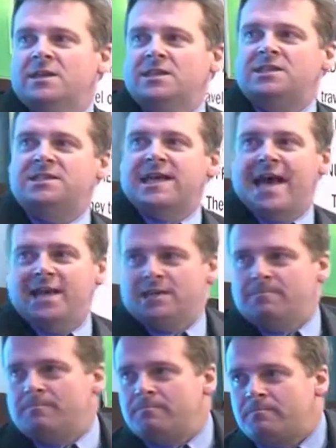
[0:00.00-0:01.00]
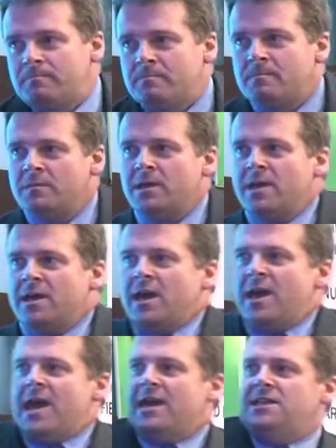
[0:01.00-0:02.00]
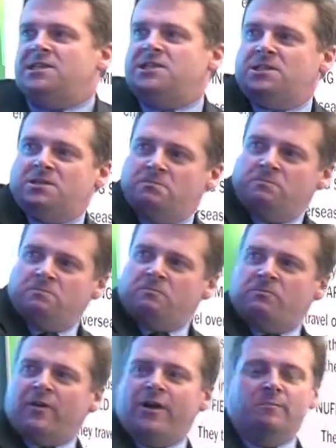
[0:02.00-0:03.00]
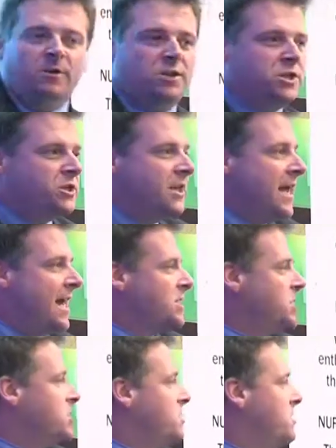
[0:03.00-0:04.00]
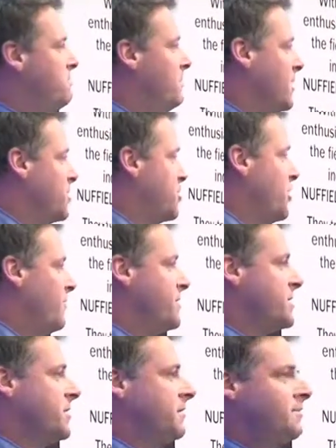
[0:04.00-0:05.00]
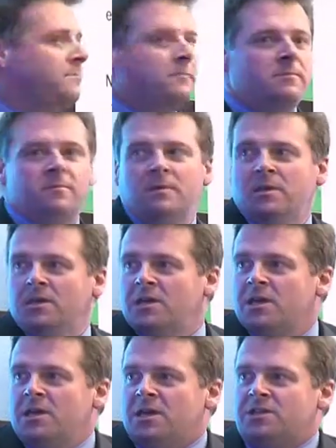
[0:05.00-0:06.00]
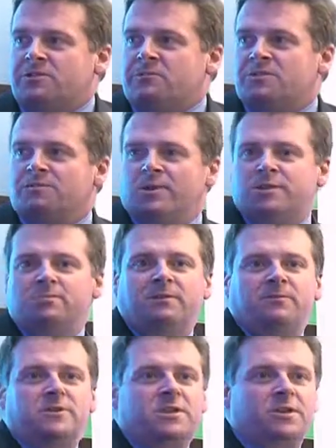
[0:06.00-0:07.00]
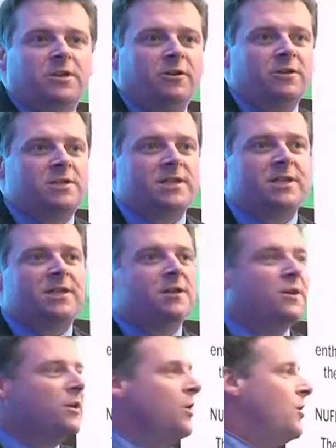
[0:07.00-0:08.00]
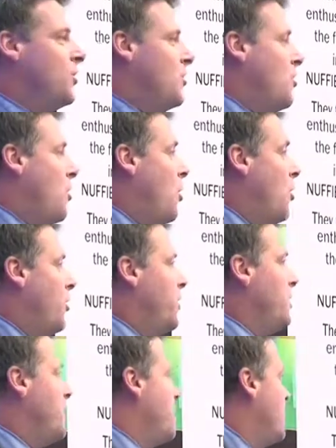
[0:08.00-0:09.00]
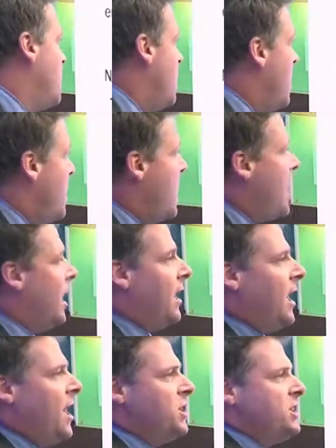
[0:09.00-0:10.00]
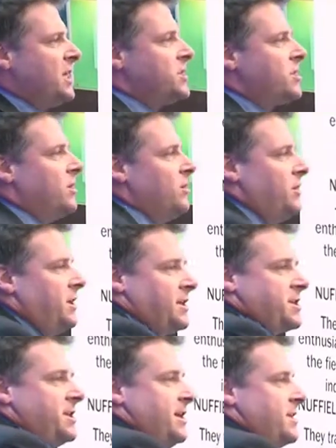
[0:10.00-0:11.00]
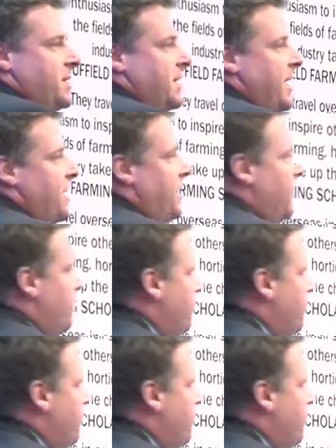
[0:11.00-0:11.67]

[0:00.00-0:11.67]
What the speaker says: This is Ed. Ed is very much the ex-military officer. He's responsible for security on a large ex-colonial estate in Kenya.